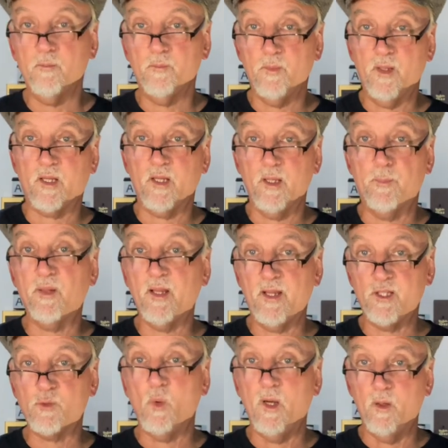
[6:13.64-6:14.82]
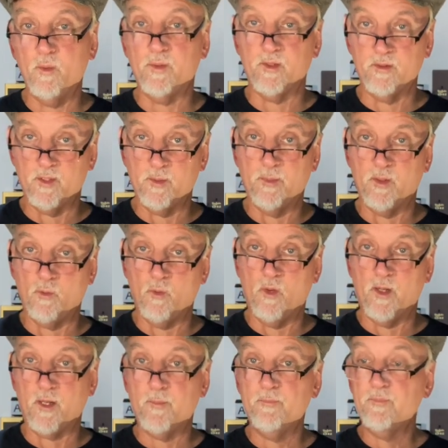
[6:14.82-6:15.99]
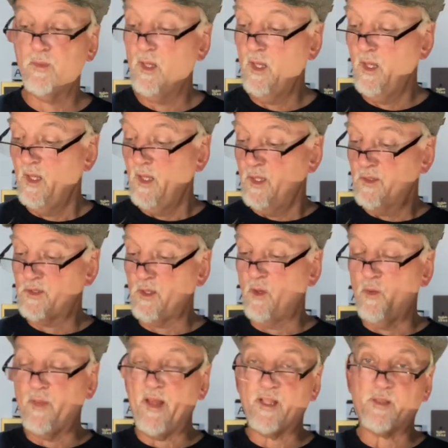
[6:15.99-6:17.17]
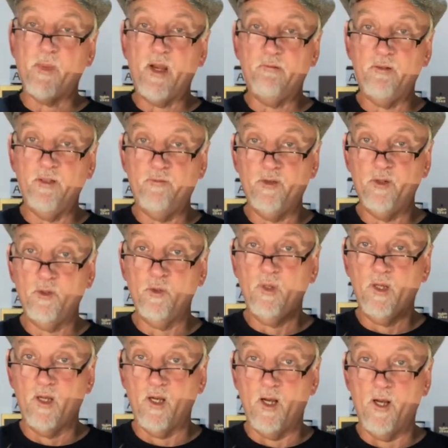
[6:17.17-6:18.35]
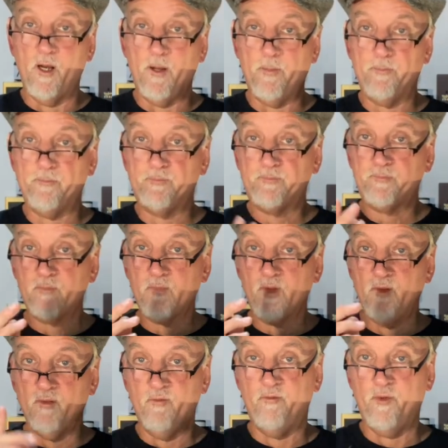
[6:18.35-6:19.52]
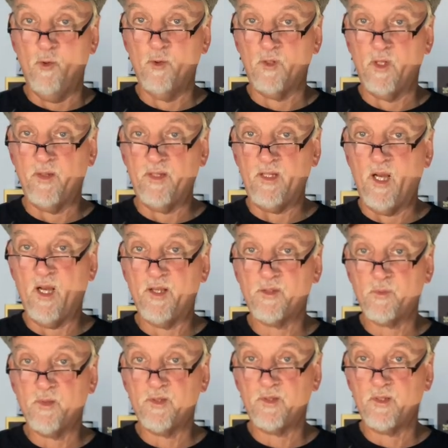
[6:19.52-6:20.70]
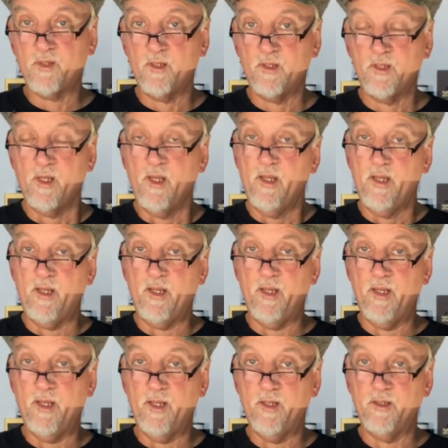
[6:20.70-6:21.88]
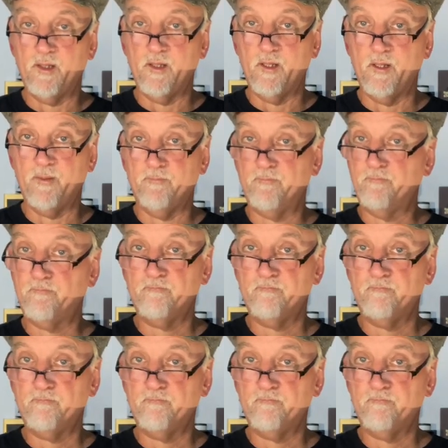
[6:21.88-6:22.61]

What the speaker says: it plays well with a little bit of water. So that's my review. Vote on the Oswas and